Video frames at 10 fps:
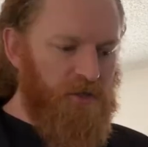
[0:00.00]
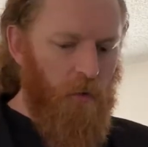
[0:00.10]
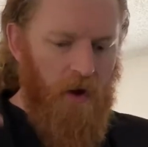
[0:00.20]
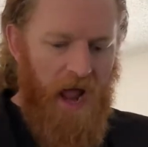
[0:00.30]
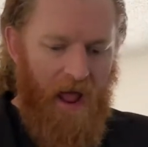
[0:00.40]

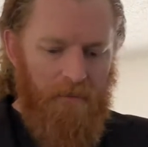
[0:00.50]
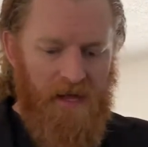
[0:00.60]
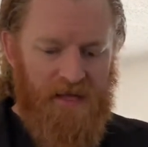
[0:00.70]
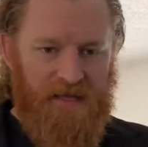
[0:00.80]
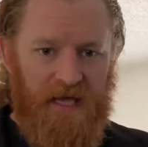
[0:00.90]
So we're
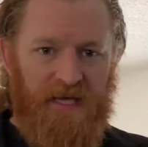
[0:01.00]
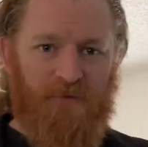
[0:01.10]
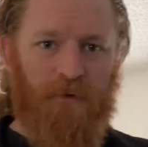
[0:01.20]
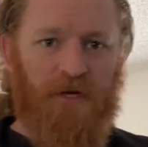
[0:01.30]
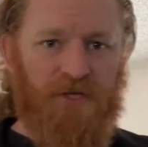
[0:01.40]
aiming at
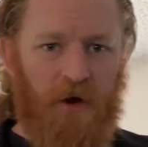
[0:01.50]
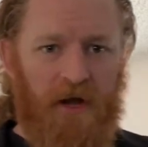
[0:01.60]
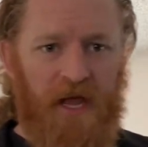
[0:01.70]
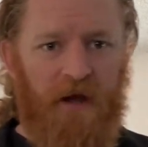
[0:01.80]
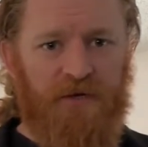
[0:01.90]
things, we're
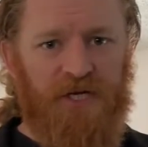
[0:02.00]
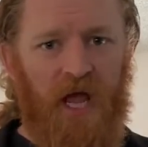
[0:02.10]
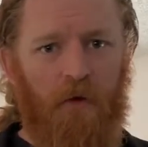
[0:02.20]
exerting energy,